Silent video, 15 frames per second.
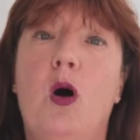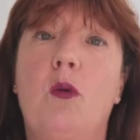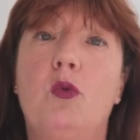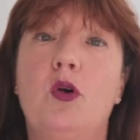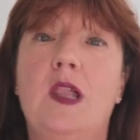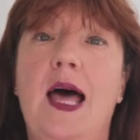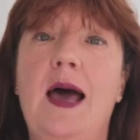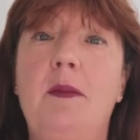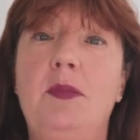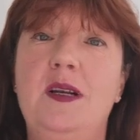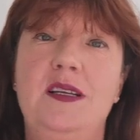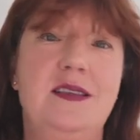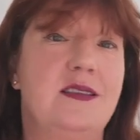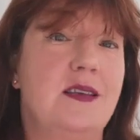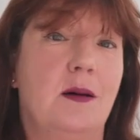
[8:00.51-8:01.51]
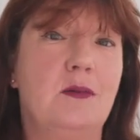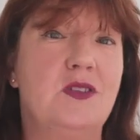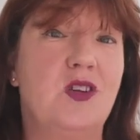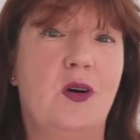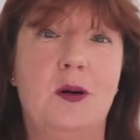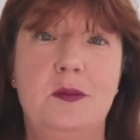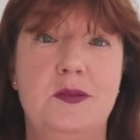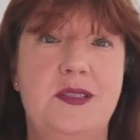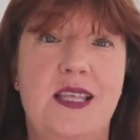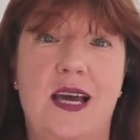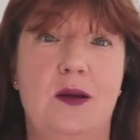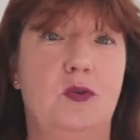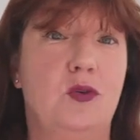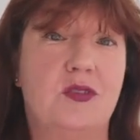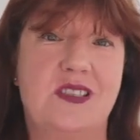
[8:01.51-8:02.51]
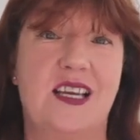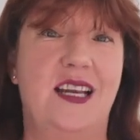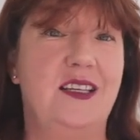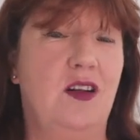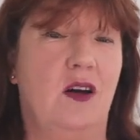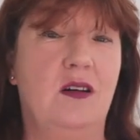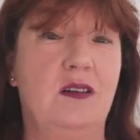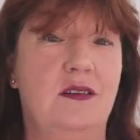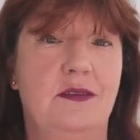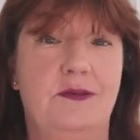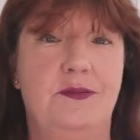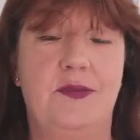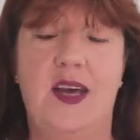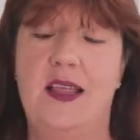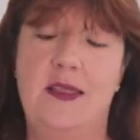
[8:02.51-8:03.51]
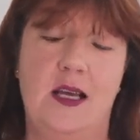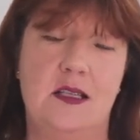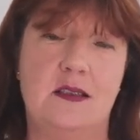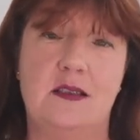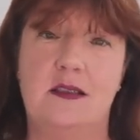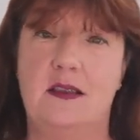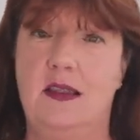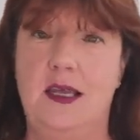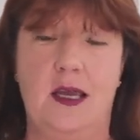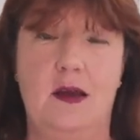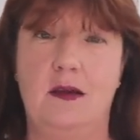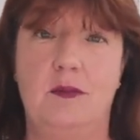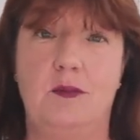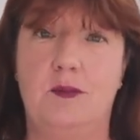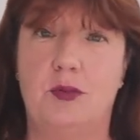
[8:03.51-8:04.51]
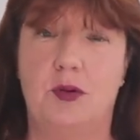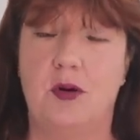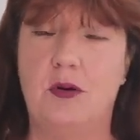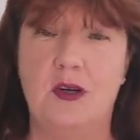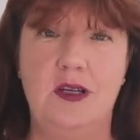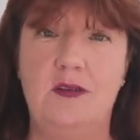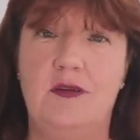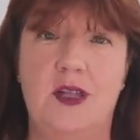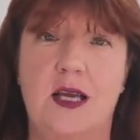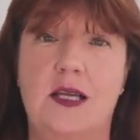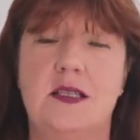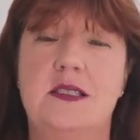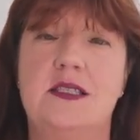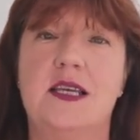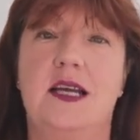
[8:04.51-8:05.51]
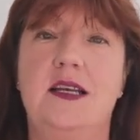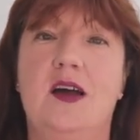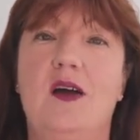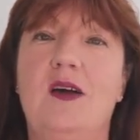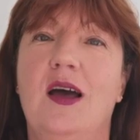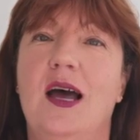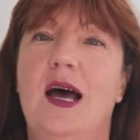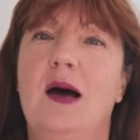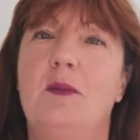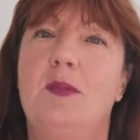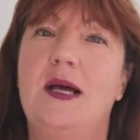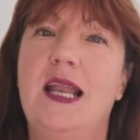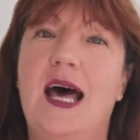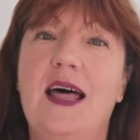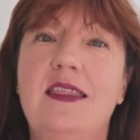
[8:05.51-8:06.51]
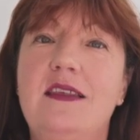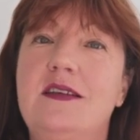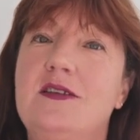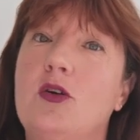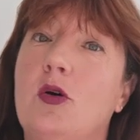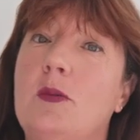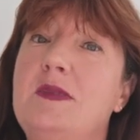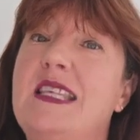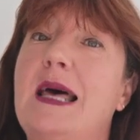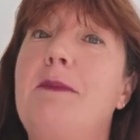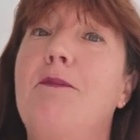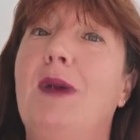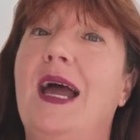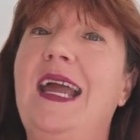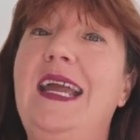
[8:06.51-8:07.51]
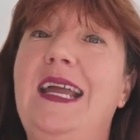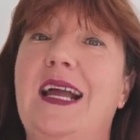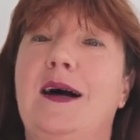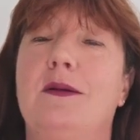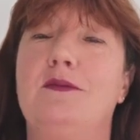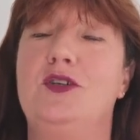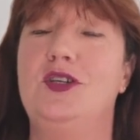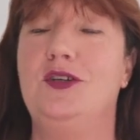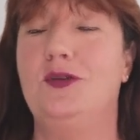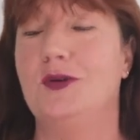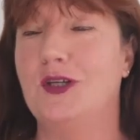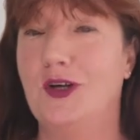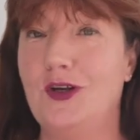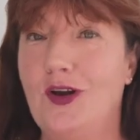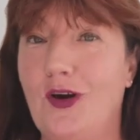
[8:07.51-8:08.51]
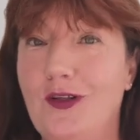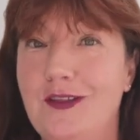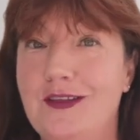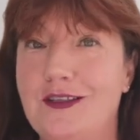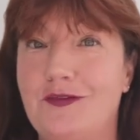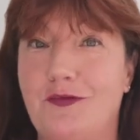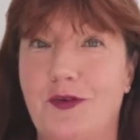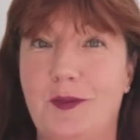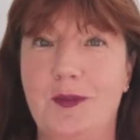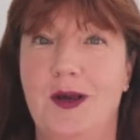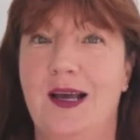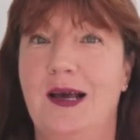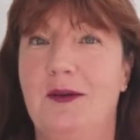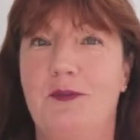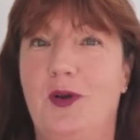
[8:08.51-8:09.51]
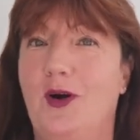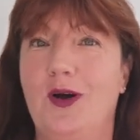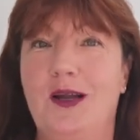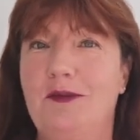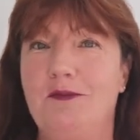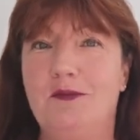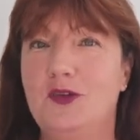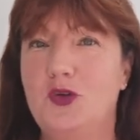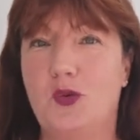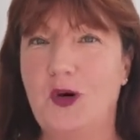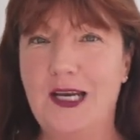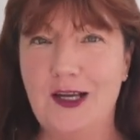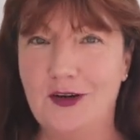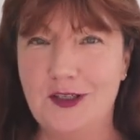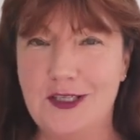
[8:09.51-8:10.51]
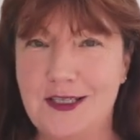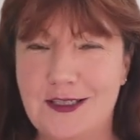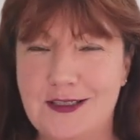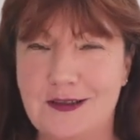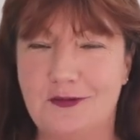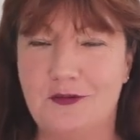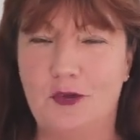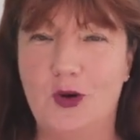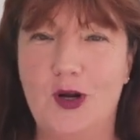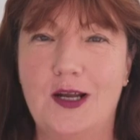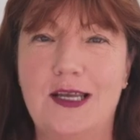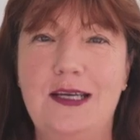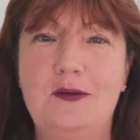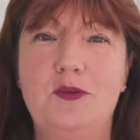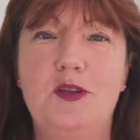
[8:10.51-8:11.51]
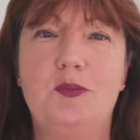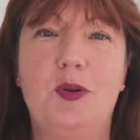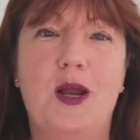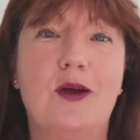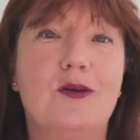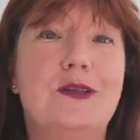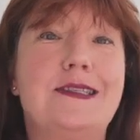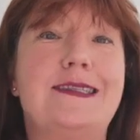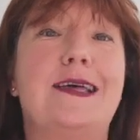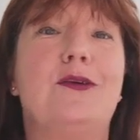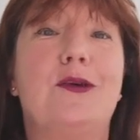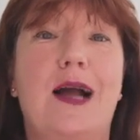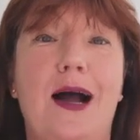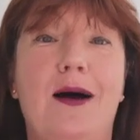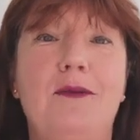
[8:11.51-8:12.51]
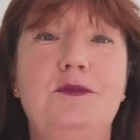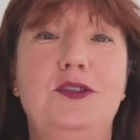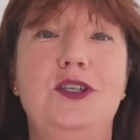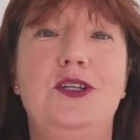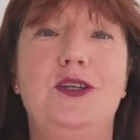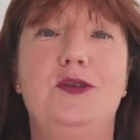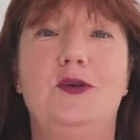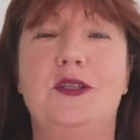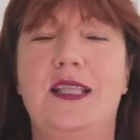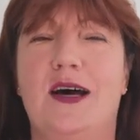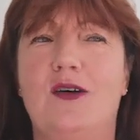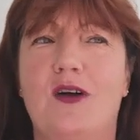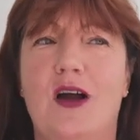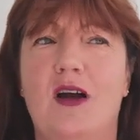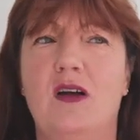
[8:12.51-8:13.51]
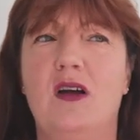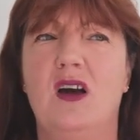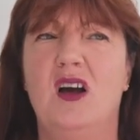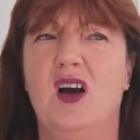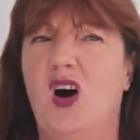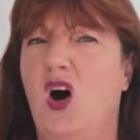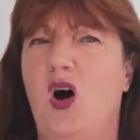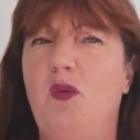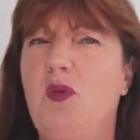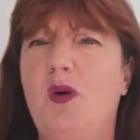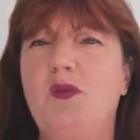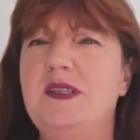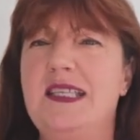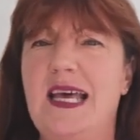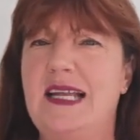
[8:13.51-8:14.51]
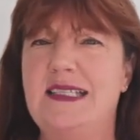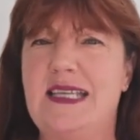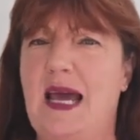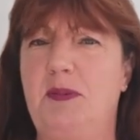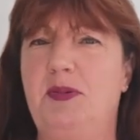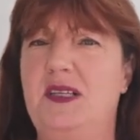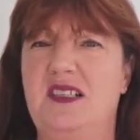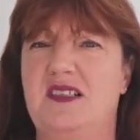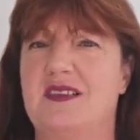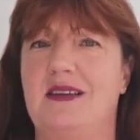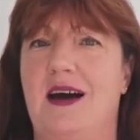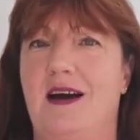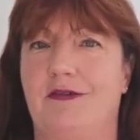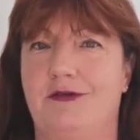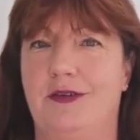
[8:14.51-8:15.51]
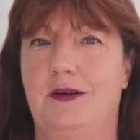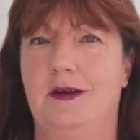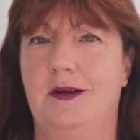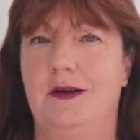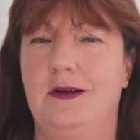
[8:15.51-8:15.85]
what will happen is sometimes they will say no, and that's their prerogative, they can say no. But other times they may come to you, and I know this from my 20 odd years of working with parents, they'll come to you and they'll go, oh, what was that tapping stuff?